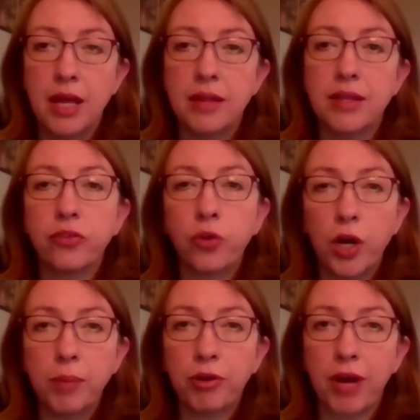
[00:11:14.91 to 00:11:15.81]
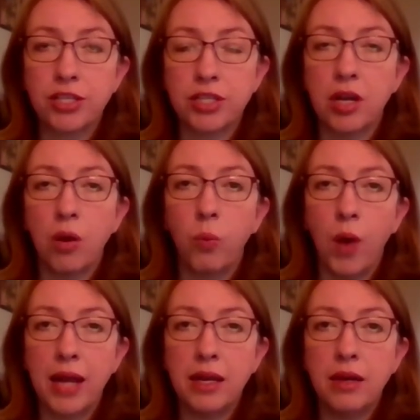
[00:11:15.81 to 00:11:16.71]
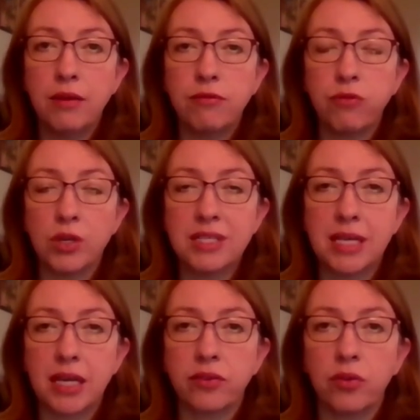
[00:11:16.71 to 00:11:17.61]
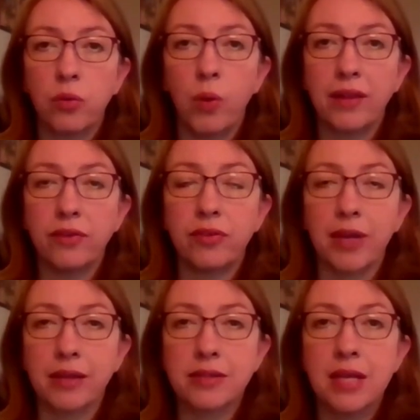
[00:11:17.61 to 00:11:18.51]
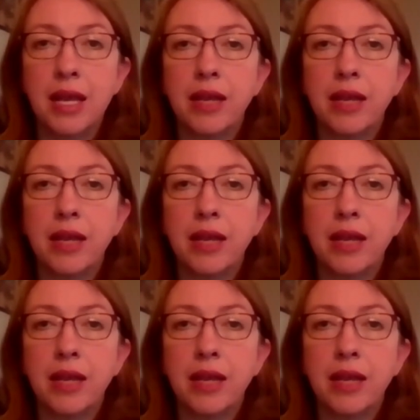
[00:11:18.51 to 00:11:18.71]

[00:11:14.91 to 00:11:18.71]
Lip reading: This chord progression, 1-4-6, 1-6,